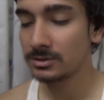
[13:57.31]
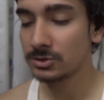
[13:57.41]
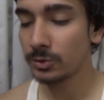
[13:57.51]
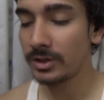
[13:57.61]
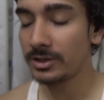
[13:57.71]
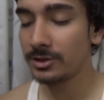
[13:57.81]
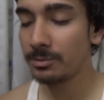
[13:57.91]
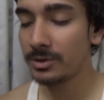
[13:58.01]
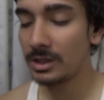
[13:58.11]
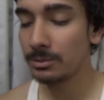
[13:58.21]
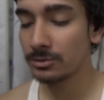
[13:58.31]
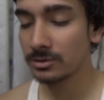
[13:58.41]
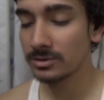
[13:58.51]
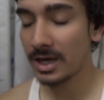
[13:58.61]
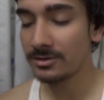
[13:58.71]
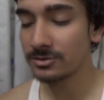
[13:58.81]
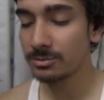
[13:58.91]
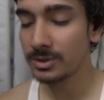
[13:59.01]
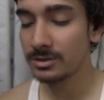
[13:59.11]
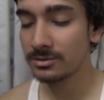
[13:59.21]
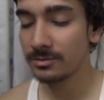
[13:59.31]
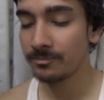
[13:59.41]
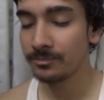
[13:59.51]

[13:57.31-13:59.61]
So interpretive social science means